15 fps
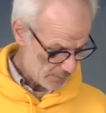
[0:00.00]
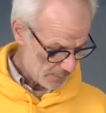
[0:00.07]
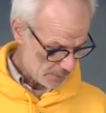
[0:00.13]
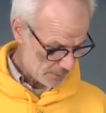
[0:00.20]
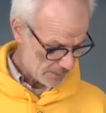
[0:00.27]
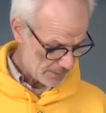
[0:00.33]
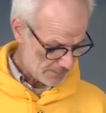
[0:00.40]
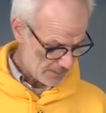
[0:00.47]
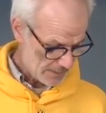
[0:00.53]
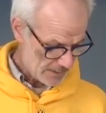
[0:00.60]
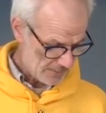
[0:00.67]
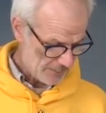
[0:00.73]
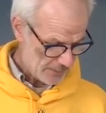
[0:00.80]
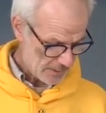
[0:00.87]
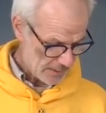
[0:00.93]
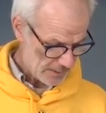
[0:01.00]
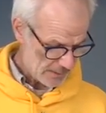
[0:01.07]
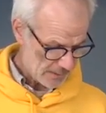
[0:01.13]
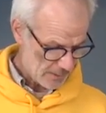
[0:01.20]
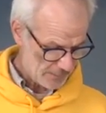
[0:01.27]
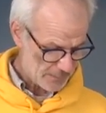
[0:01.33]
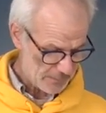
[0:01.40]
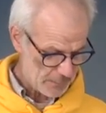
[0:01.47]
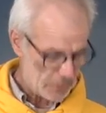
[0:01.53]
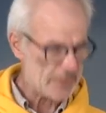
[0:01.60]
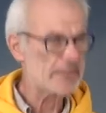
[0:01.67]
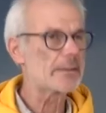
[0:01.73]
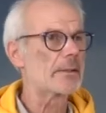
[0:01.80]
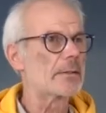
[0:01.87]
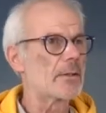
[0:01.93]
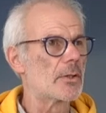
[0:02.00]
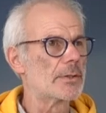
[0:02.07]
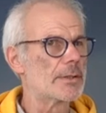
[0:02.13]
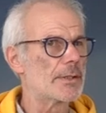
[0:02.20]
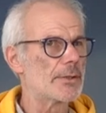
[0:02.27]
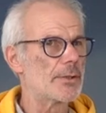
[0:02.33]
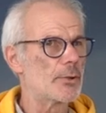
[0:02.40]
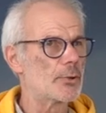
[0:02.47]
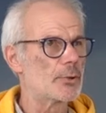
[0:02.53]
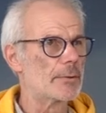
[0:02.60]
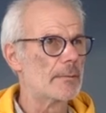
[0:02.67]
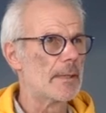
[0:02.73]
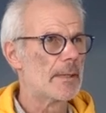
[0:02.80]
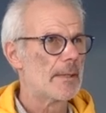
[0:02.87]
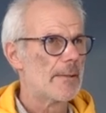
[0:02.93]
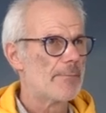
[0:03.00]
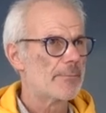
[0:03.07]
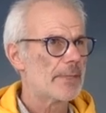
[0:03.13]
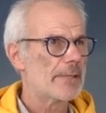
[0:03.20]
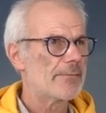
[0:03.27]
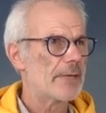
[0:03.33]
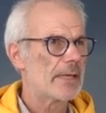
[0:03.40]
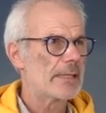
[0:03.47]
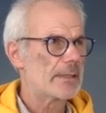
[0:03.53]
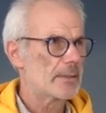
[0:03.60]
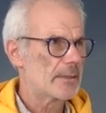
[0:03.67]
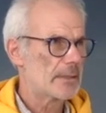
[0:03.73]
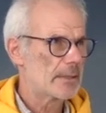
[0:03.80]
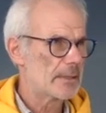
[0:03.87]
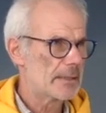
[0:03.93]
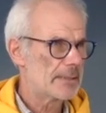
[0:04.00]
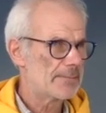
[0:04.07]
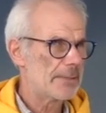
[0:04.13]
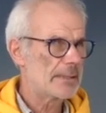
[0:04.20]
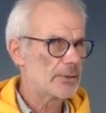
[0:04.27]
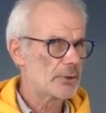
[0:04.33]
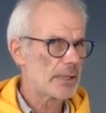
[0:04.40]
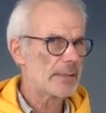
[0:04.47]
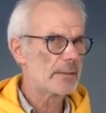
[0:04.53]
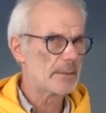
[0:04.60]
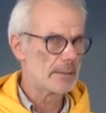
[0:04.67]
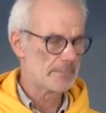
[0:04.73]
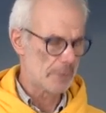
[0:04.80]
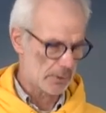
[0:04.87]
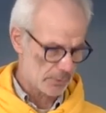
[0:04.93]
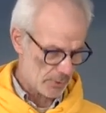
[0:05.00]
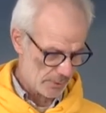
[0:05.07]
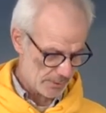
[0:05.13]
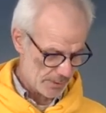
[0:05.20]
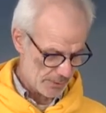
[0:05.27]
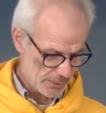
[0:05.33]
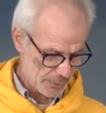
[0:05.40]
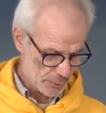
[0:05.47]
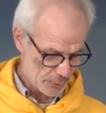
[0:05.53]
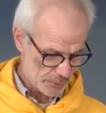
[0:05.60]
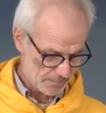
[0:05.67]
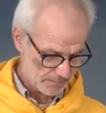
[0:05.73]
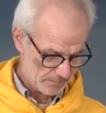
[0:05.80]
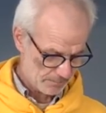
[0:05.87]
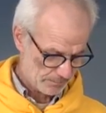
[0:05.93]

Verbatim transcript: about the specific idea of the political constitution, if I speak generally about constitution.